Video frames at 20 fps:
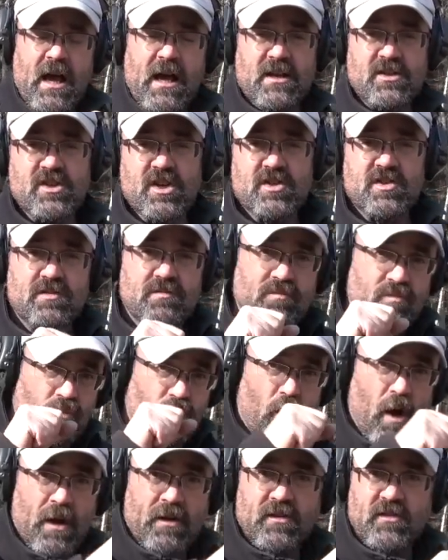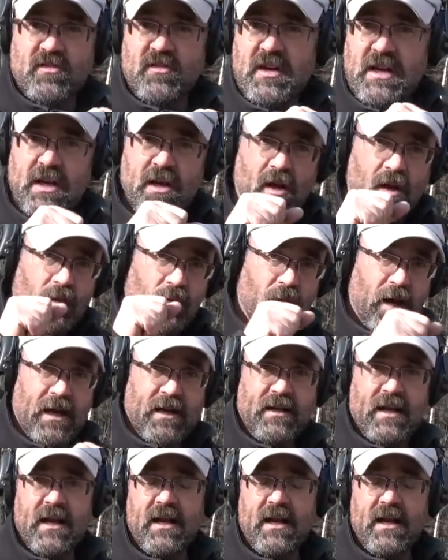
and just run steel, right?